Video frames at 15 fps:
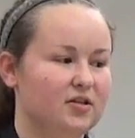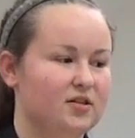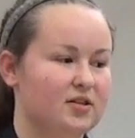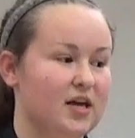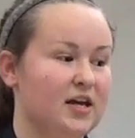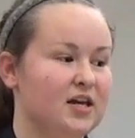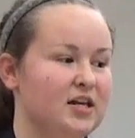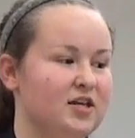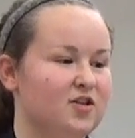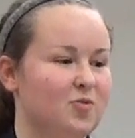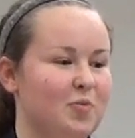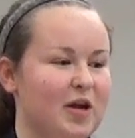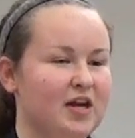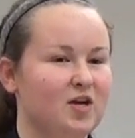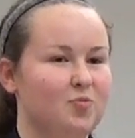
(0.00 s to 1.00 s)
they can either
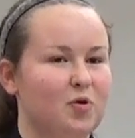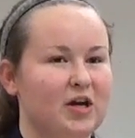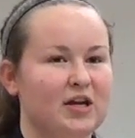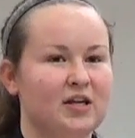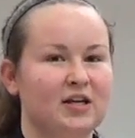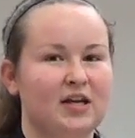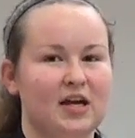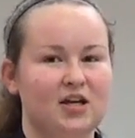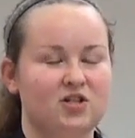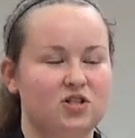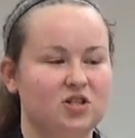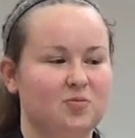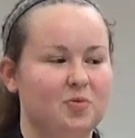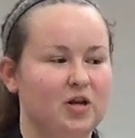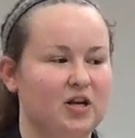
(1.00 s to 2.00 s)
make or break an
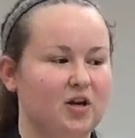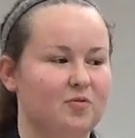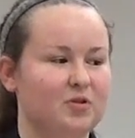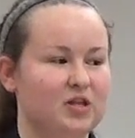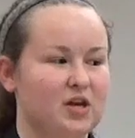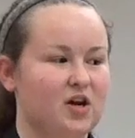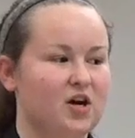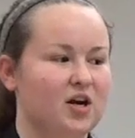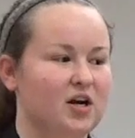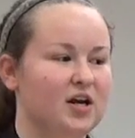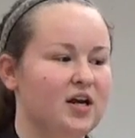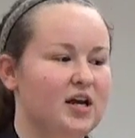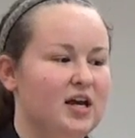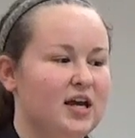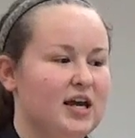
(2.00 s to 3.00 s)
occasion depending on what they are,
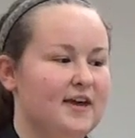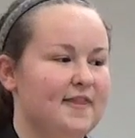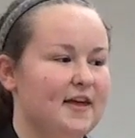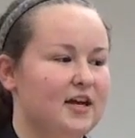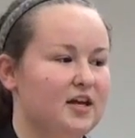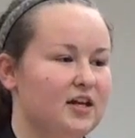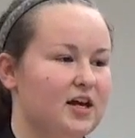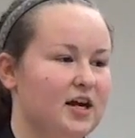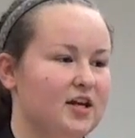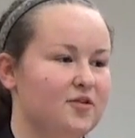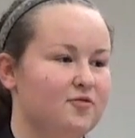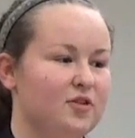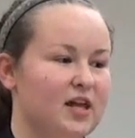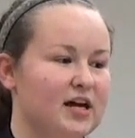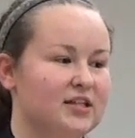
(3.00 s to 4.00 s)
and they can kind
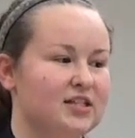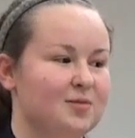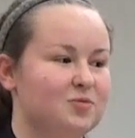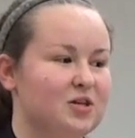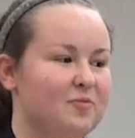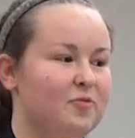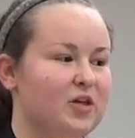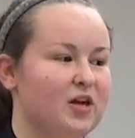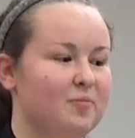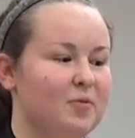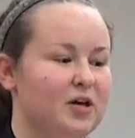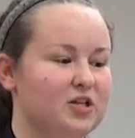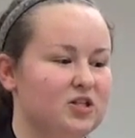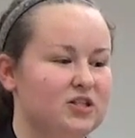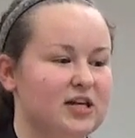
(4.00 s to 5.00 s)
of class up something
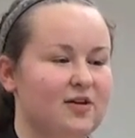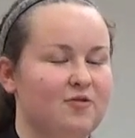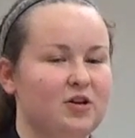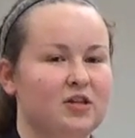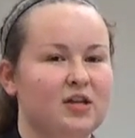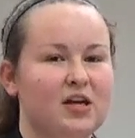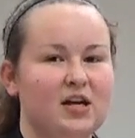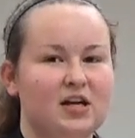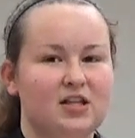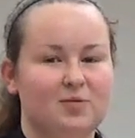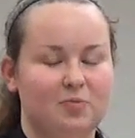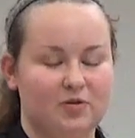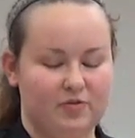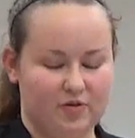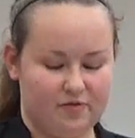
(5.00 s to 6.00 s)
by just having the
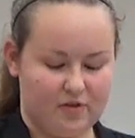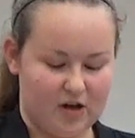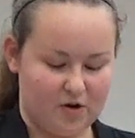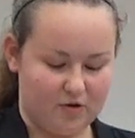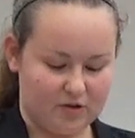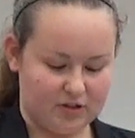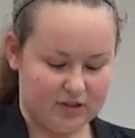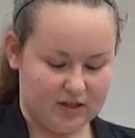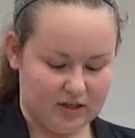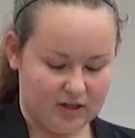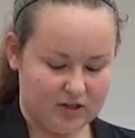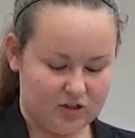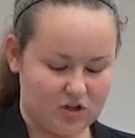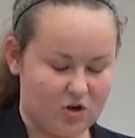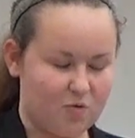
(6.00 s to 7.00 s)
perfect flowers.
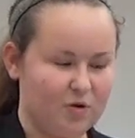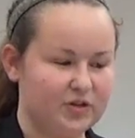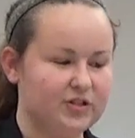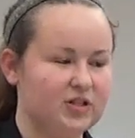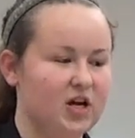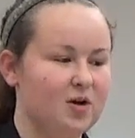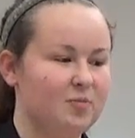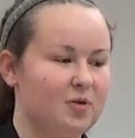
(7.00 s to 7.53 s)
So we'll start